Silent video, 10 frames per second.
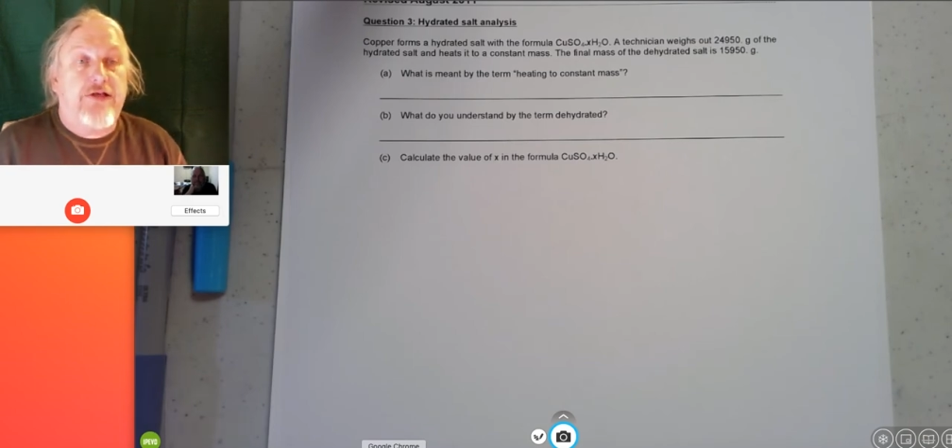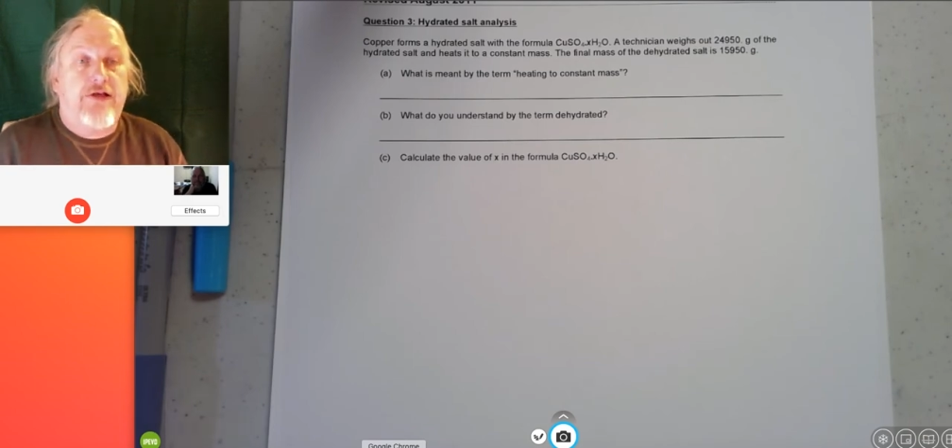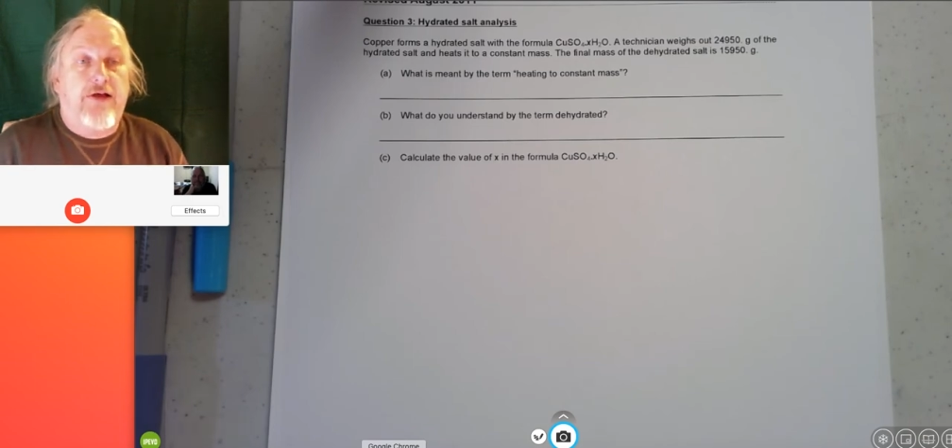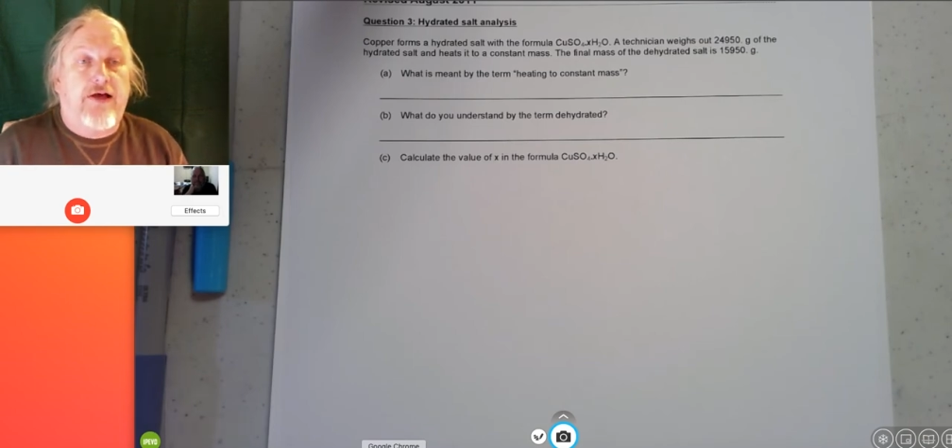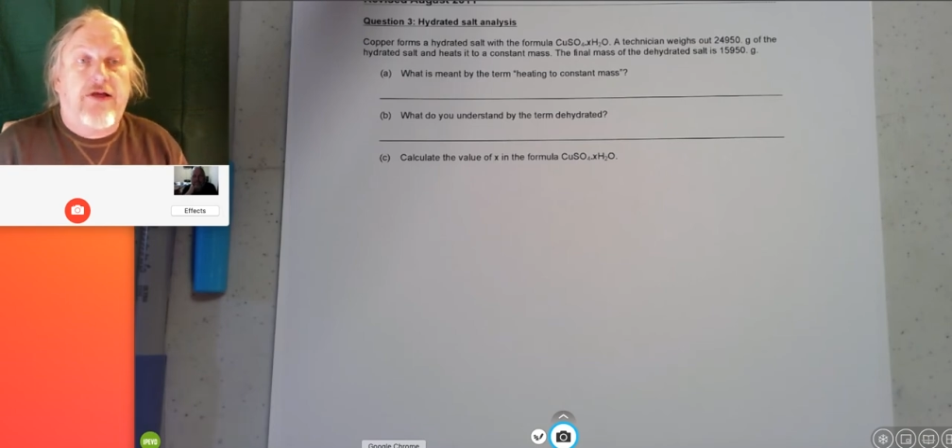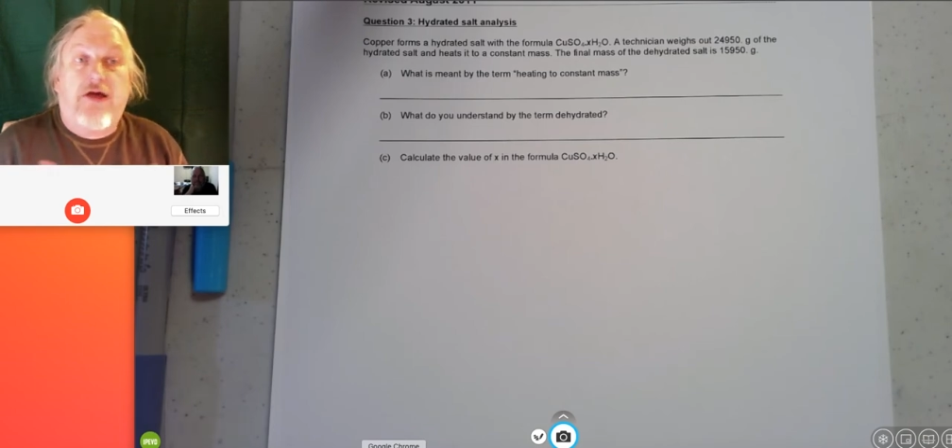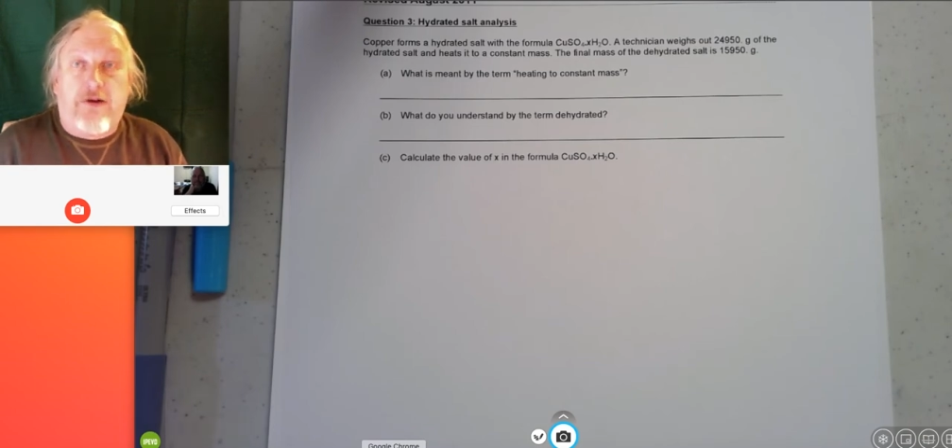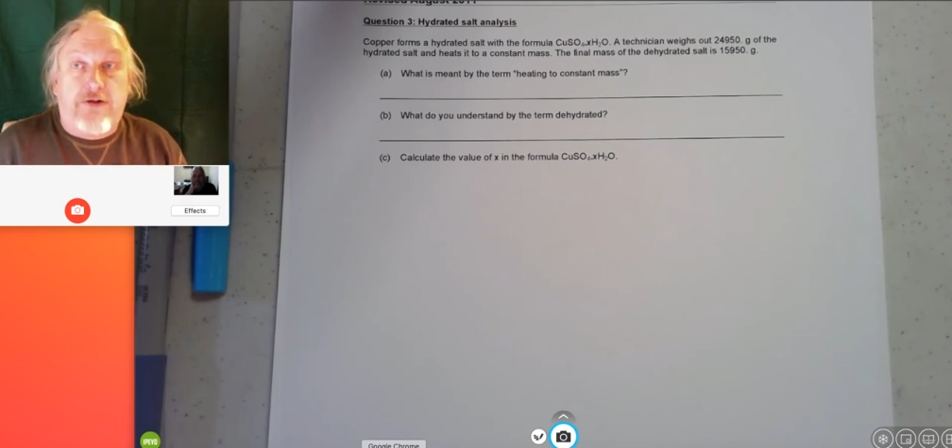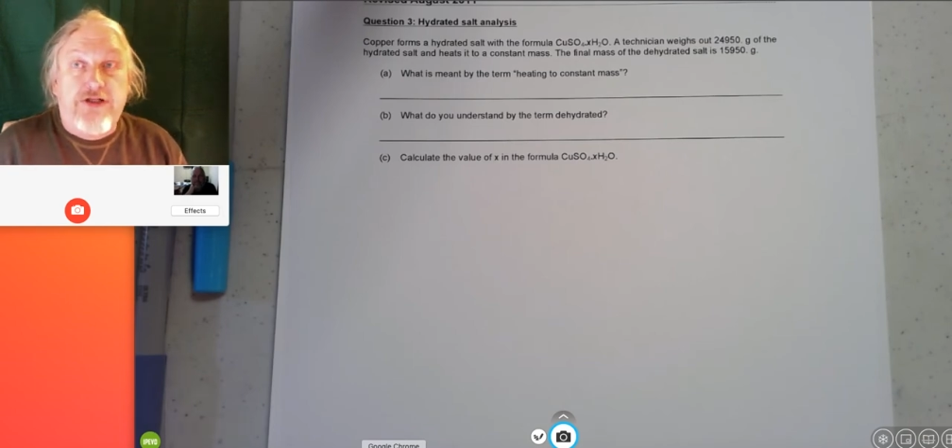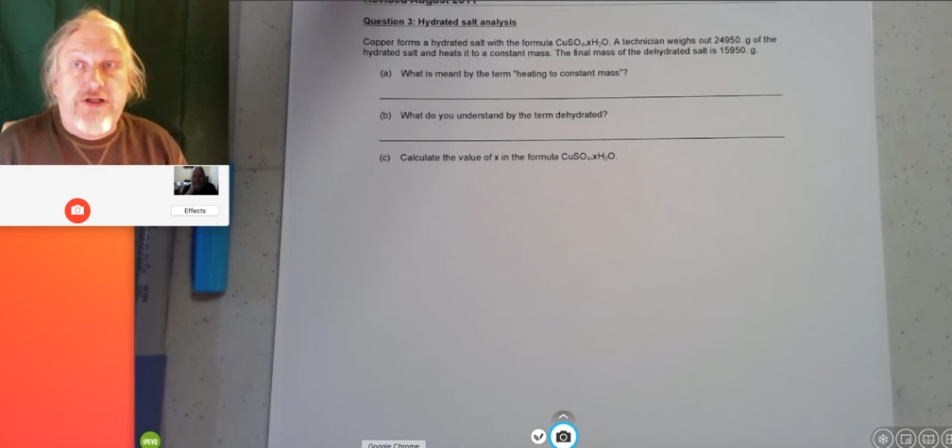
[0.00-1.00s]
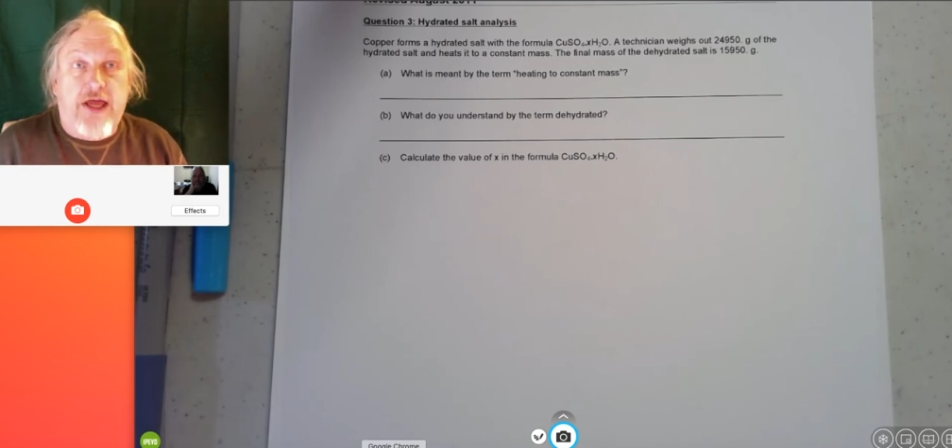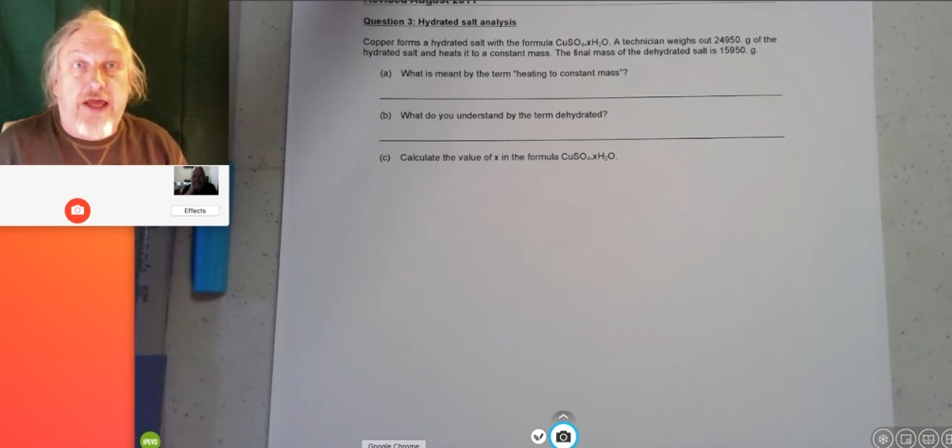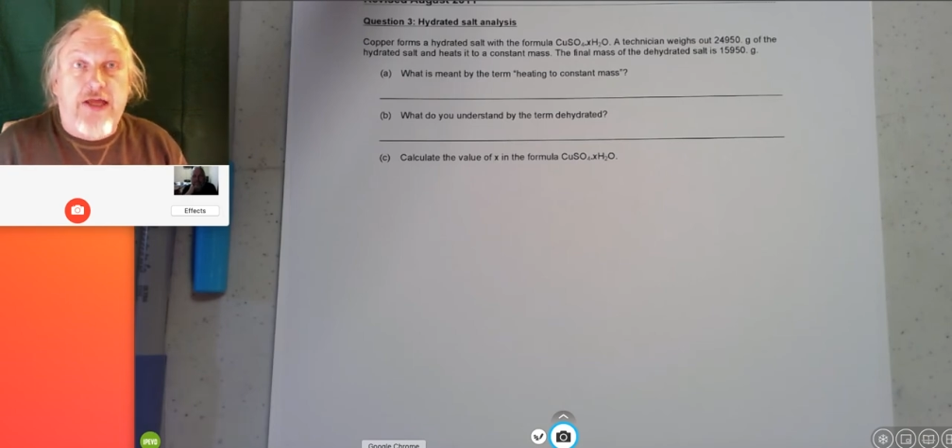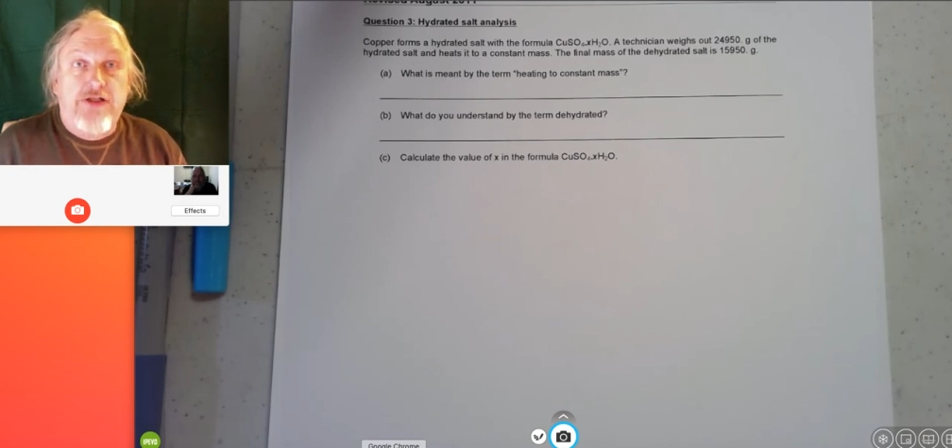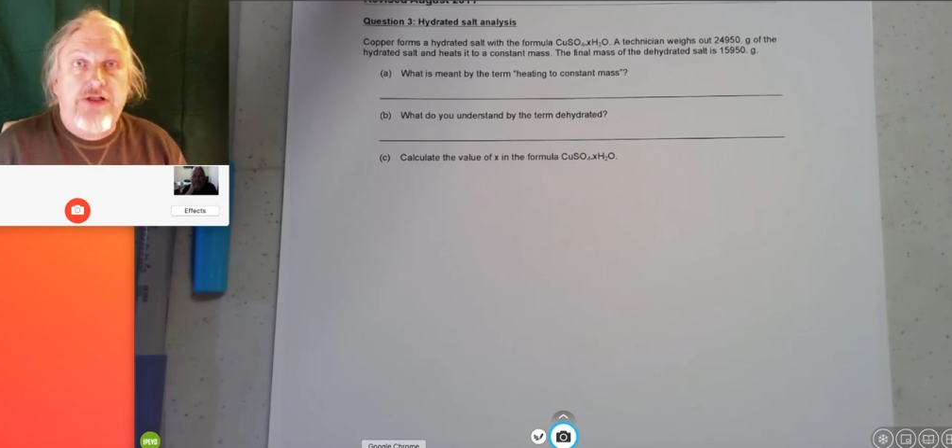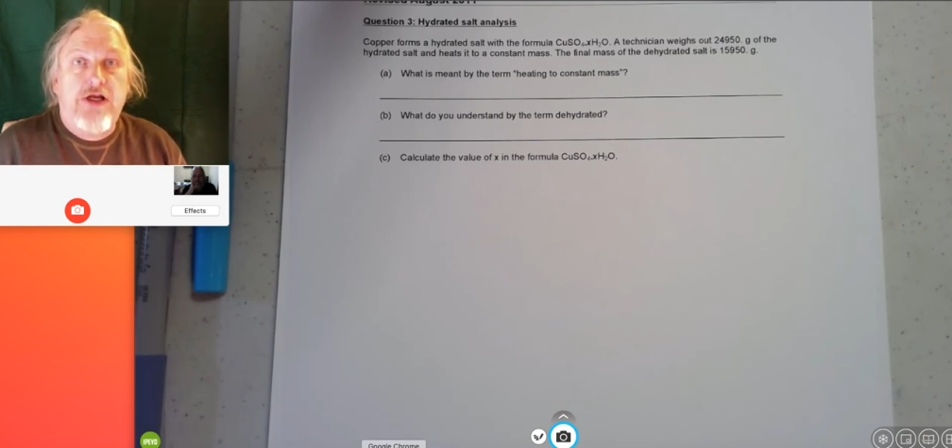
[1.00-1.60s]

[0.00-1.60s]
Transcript: a color change